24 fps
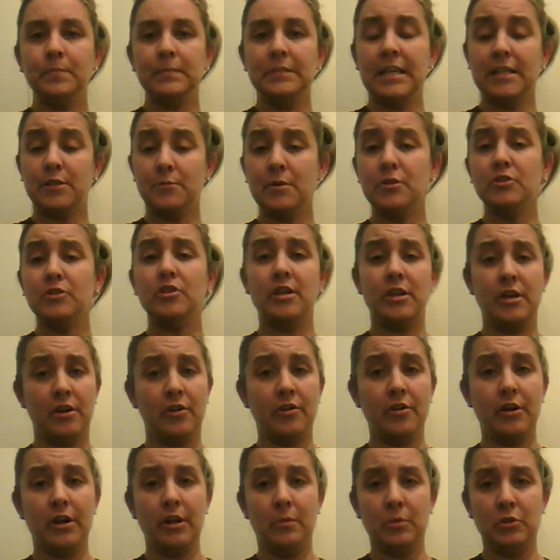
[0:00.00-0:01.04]
especially
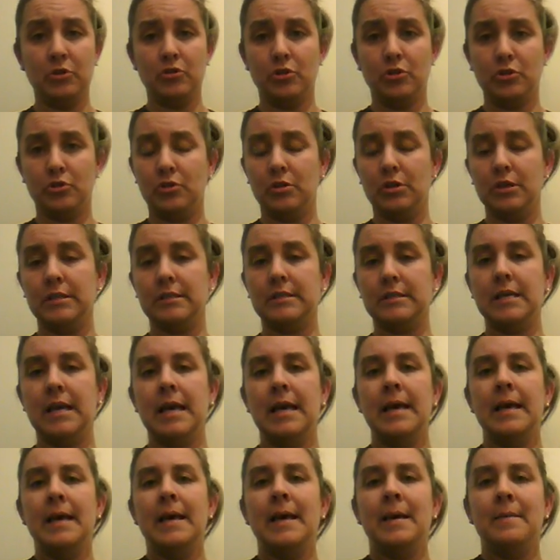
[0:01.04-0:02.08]
younger elementary students,
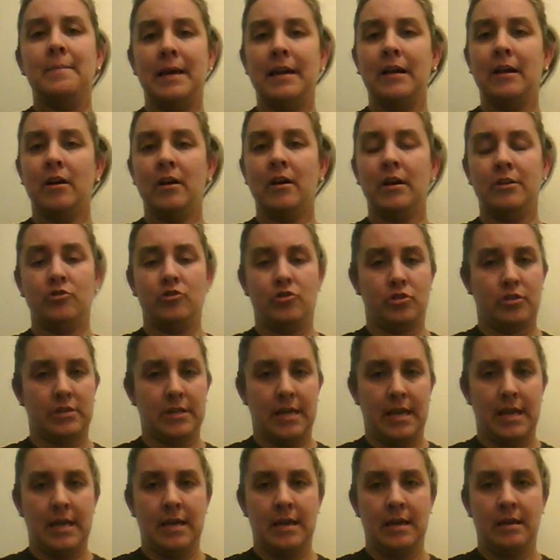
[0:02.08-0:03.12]
may not
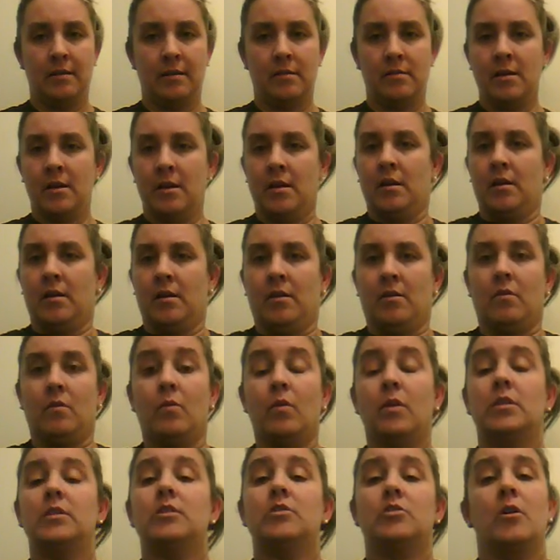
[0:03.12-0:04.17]
understand
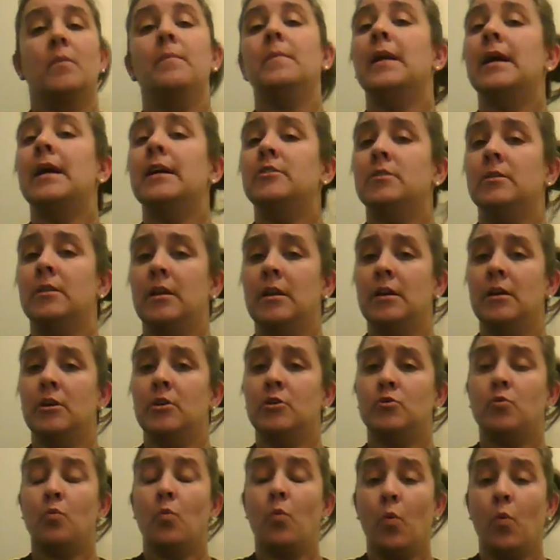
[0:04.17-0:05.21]
what discrimination
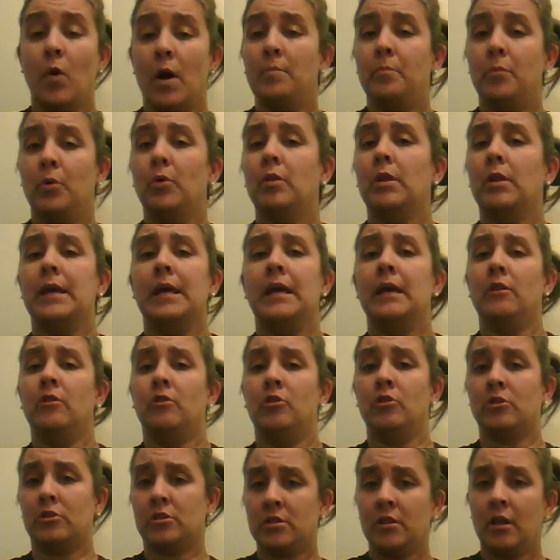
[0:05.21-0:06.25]
is, what bullying
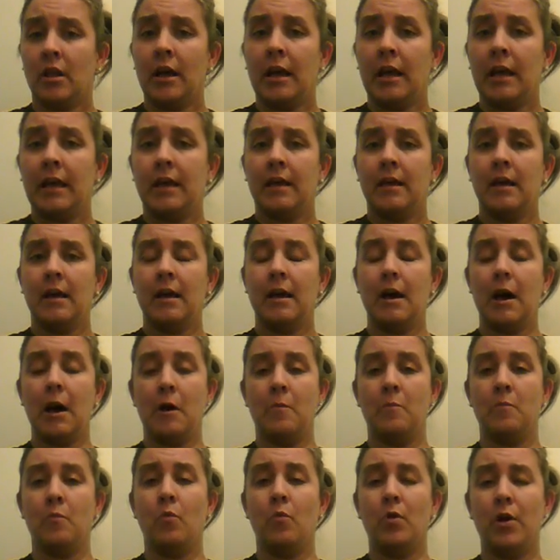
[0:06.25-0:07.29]
looks like,
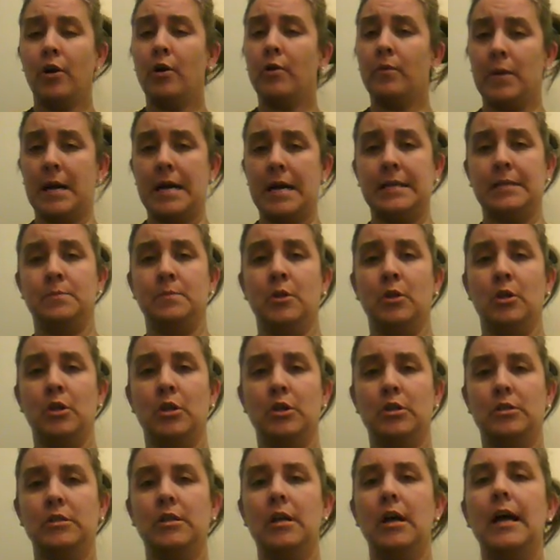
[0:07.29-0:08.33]
what harassment
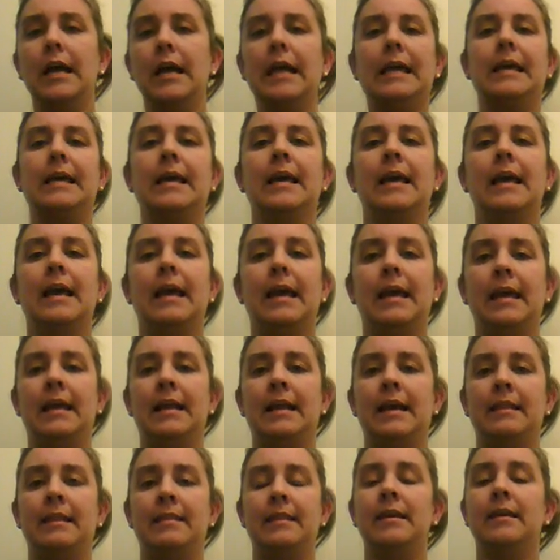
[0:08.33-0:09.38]
looks like. And
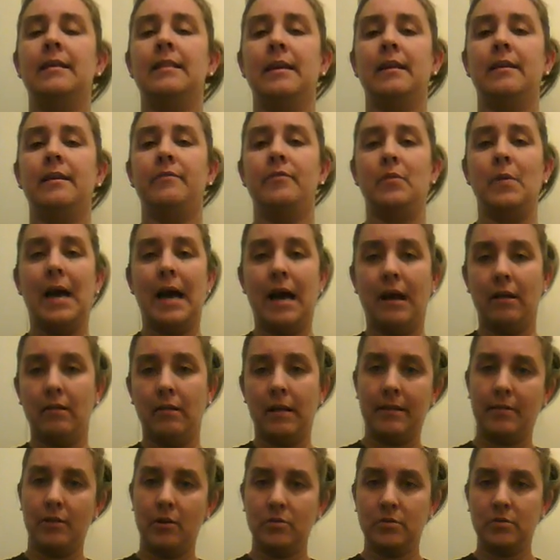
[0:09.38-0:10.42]
I think that if you
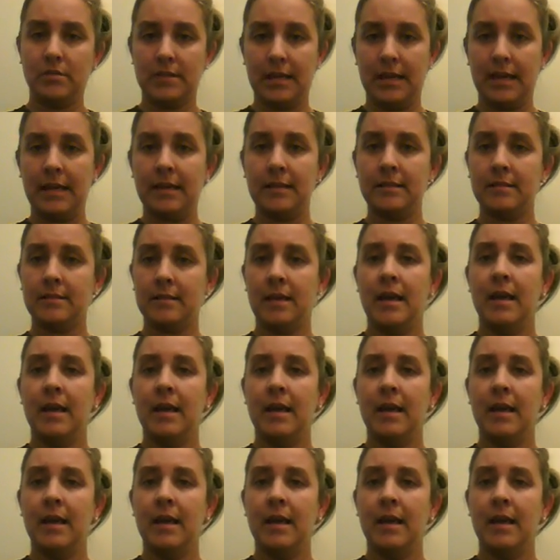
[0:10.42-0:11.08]
outline those things